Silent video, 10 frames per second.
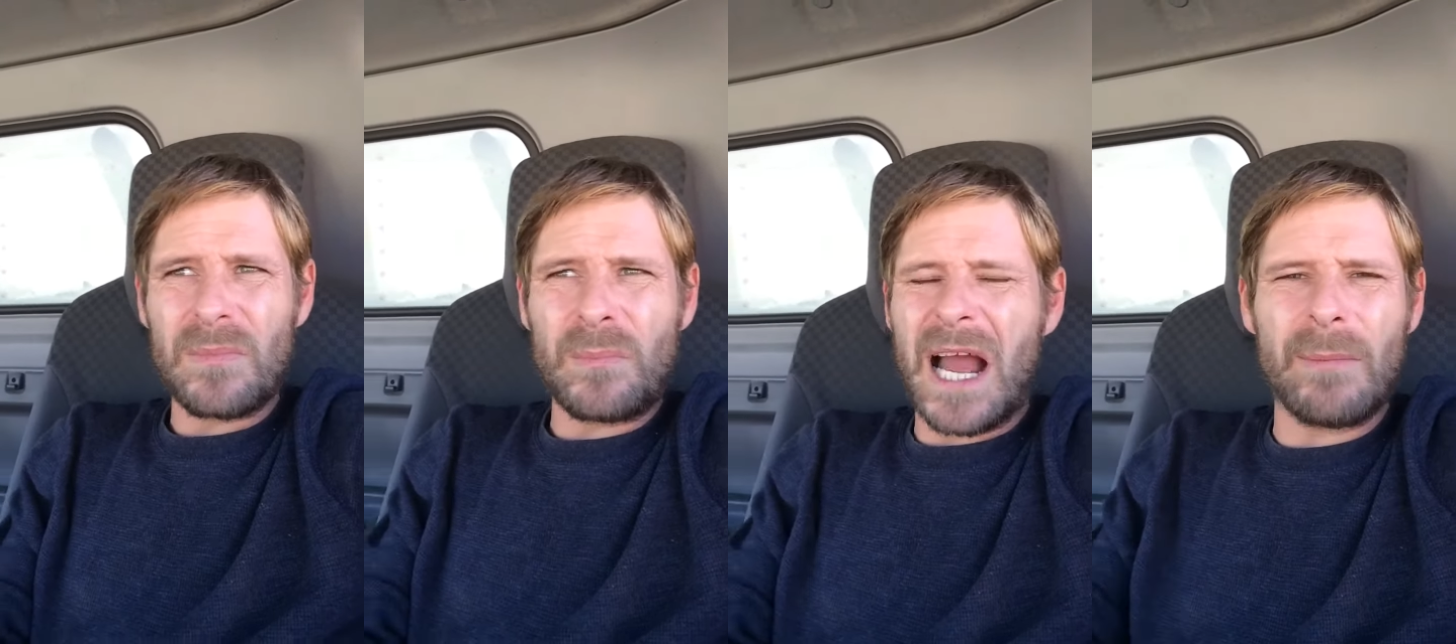
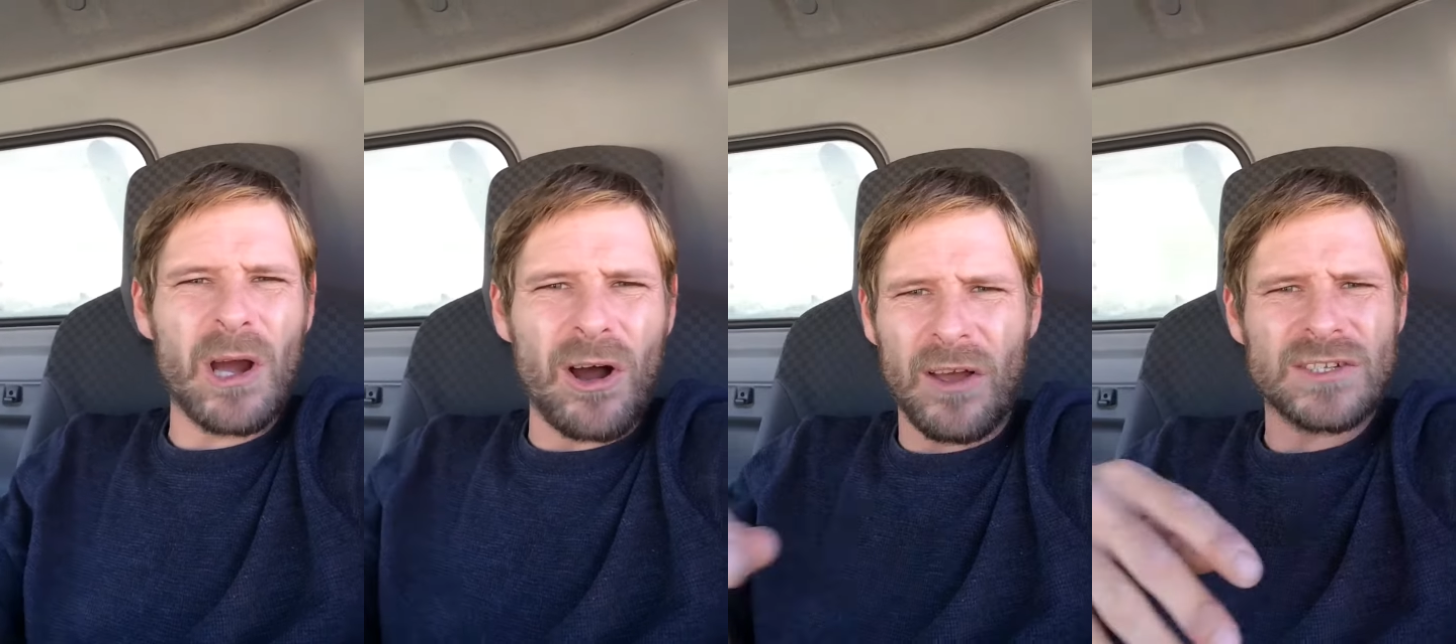palm it
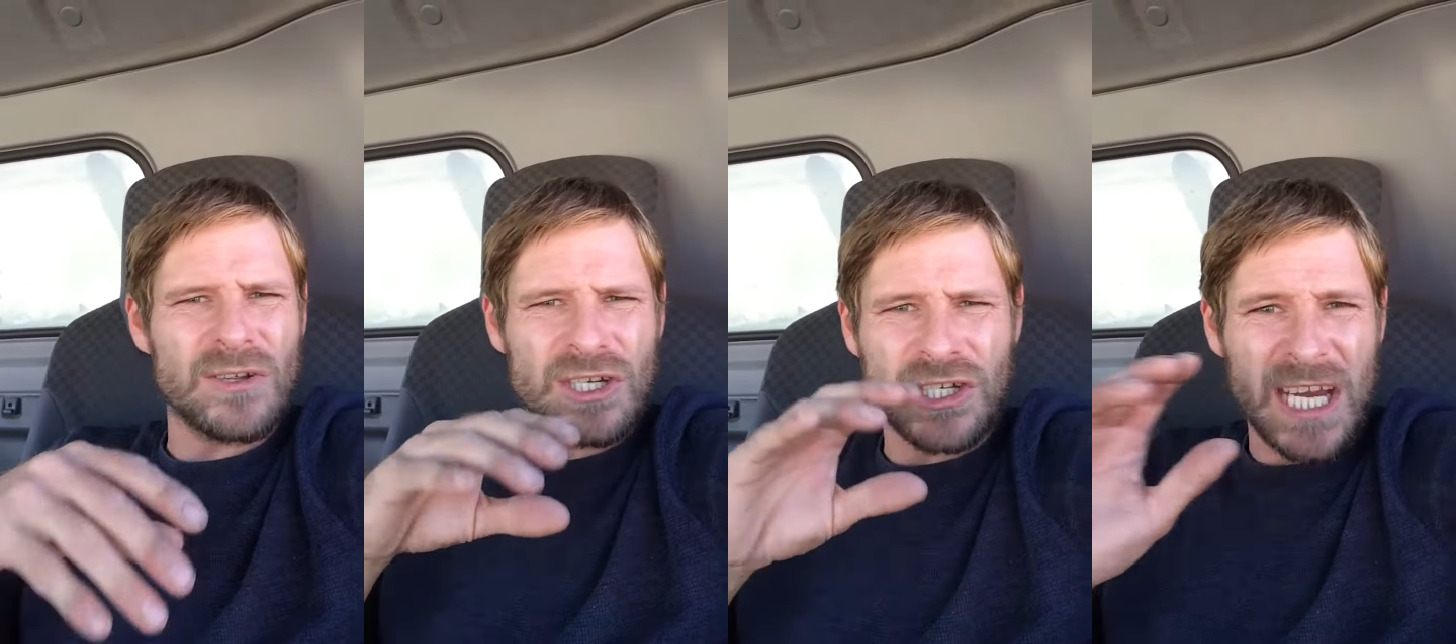all off so
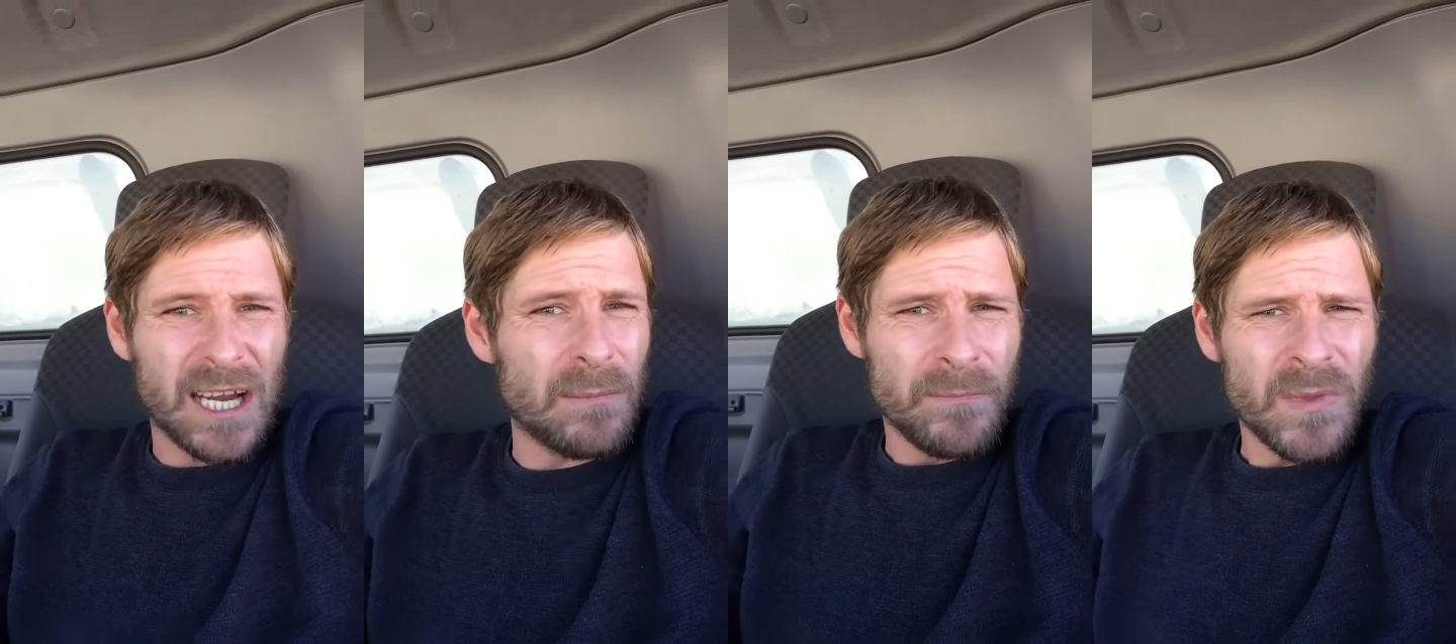that she
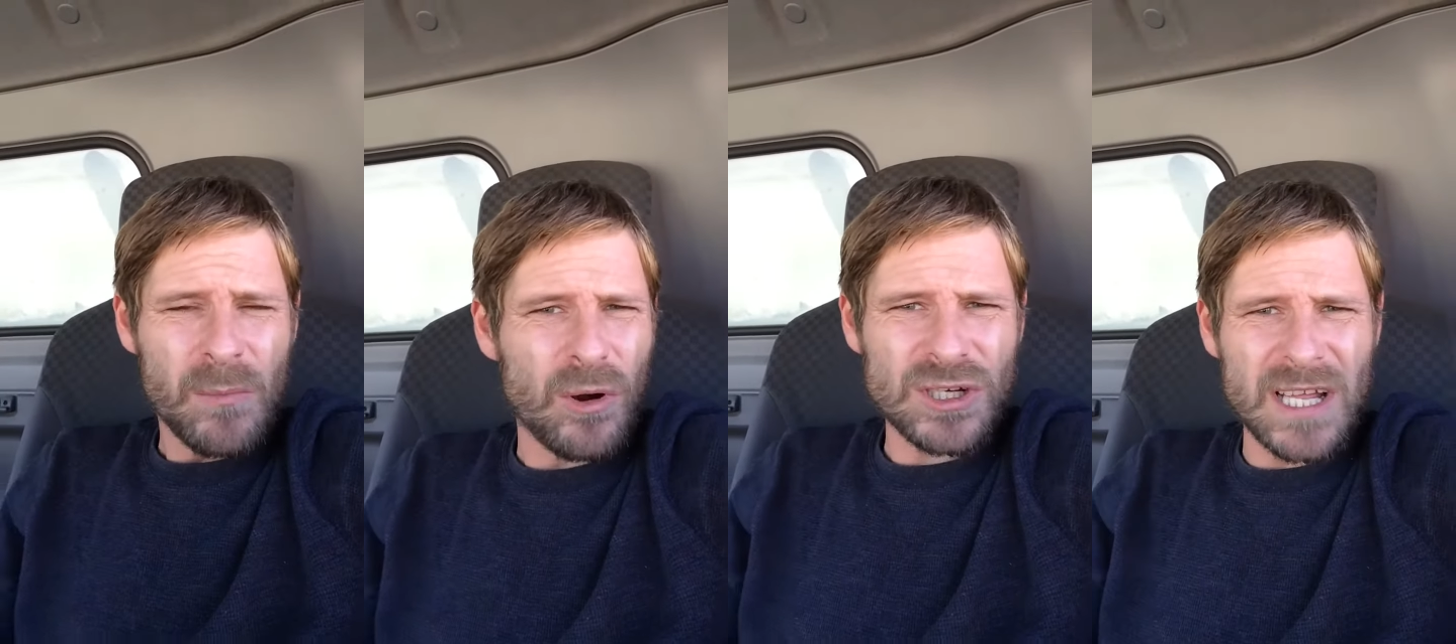can
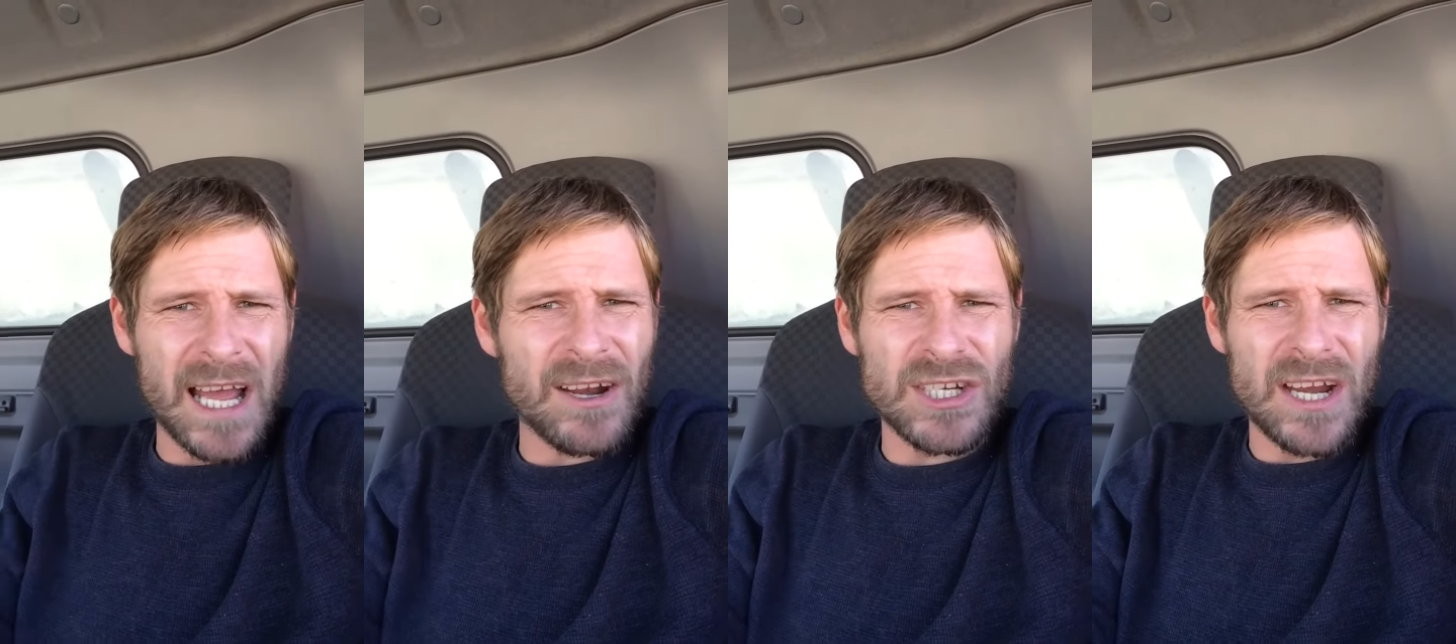push
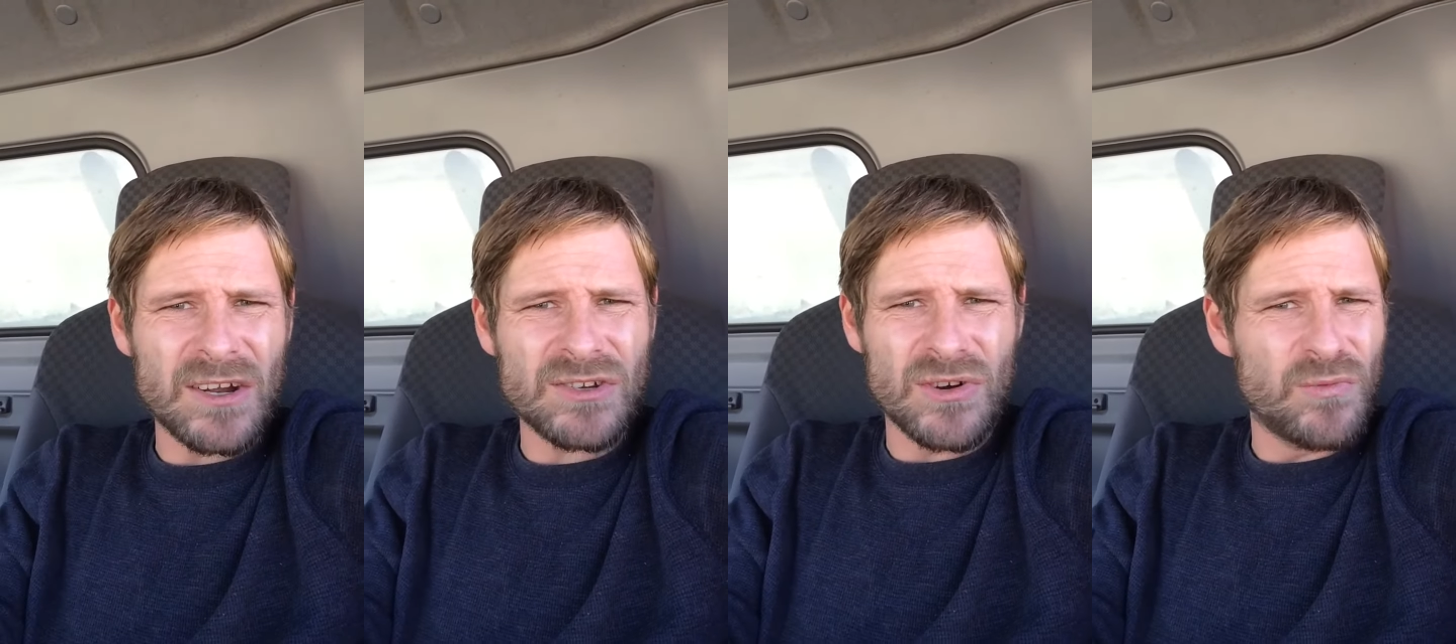their
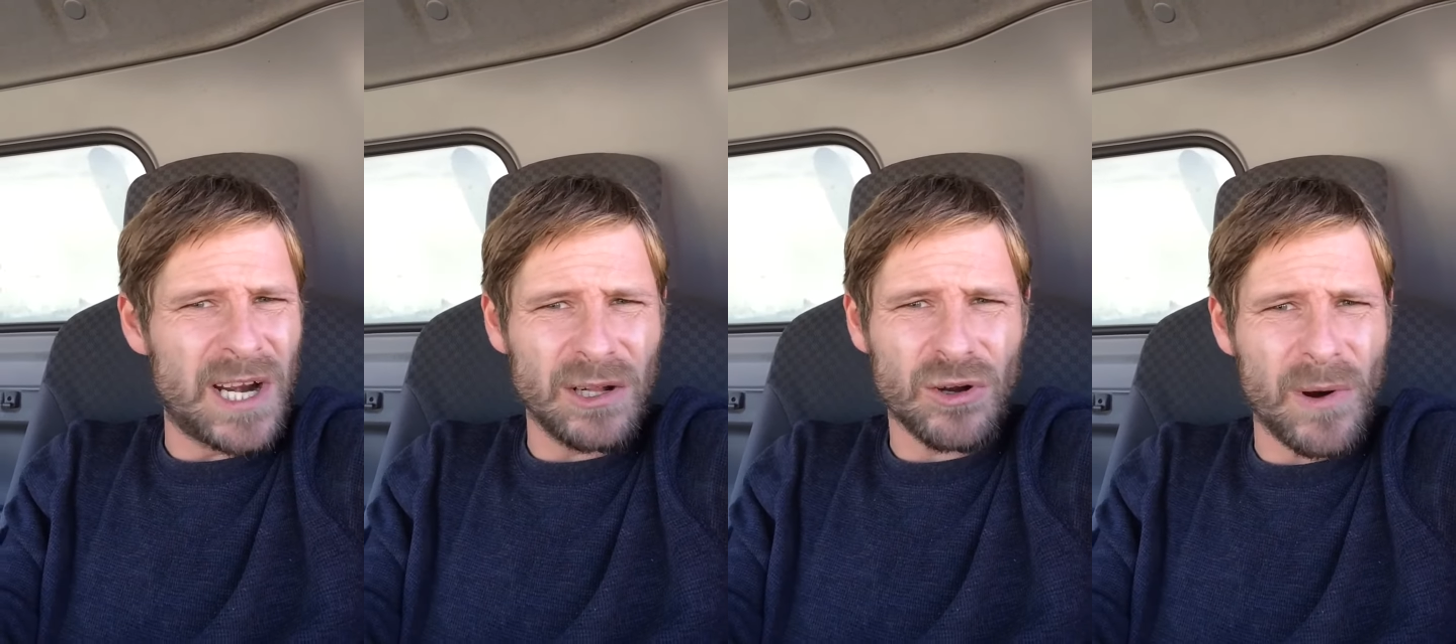agendas through
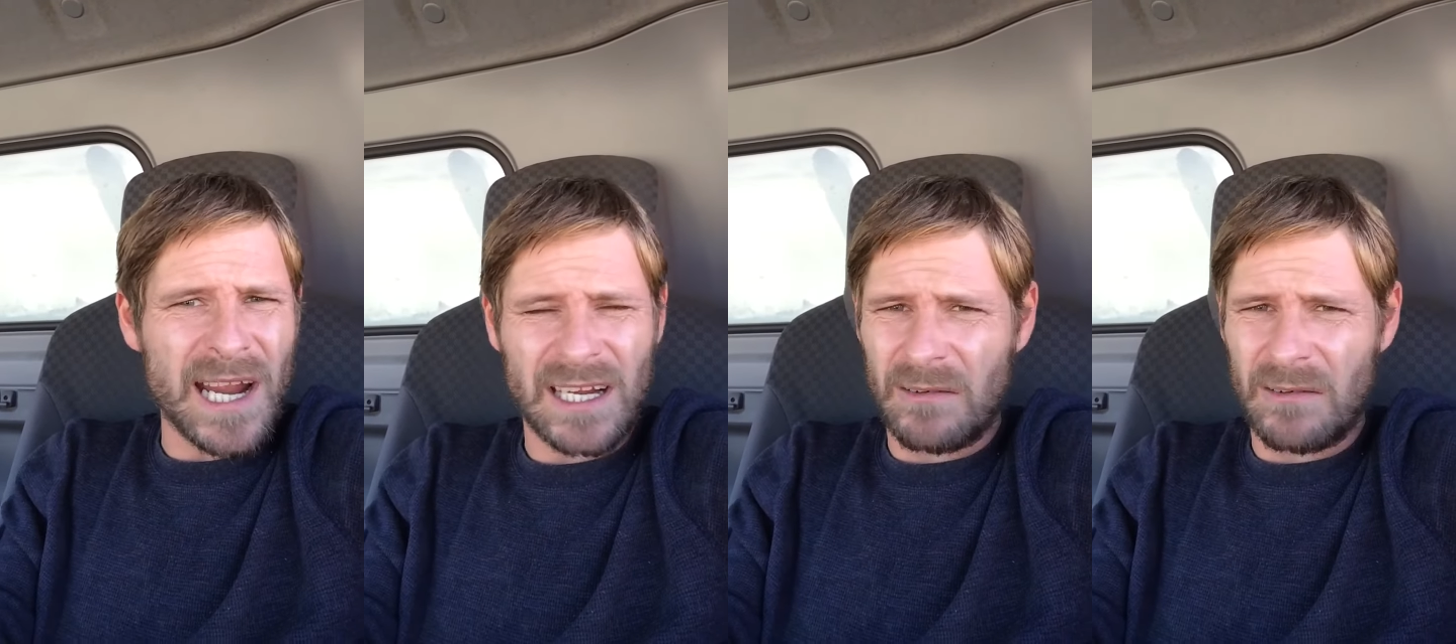real quick,